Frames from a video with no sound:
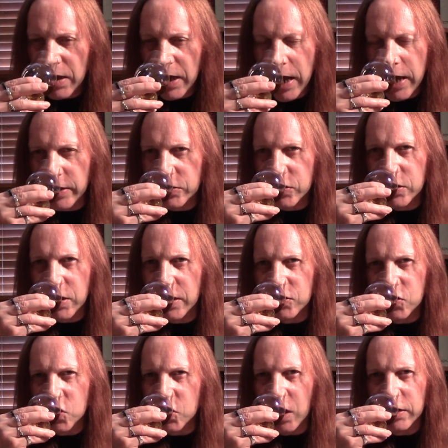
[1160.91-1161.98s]
It's
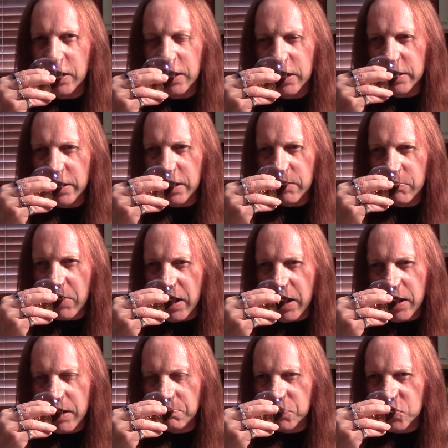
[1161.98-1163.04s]
stunningly deep,
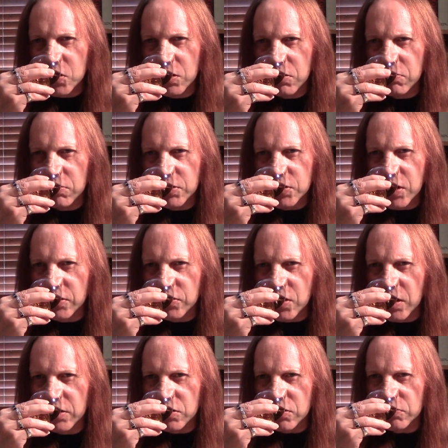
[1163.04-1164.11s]
absolutely
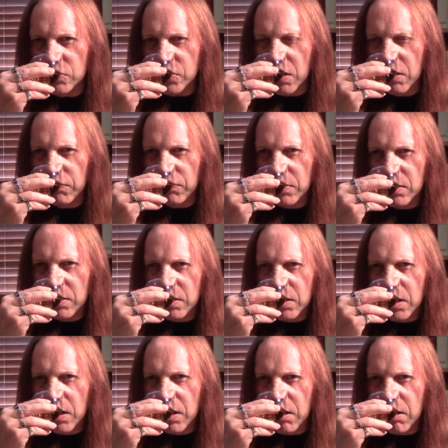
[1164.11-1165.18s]
sensational stuff.
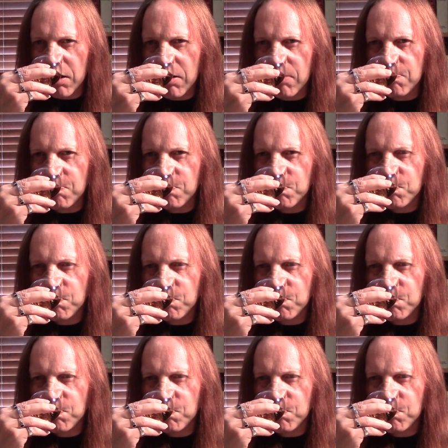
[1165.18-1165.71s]
Let's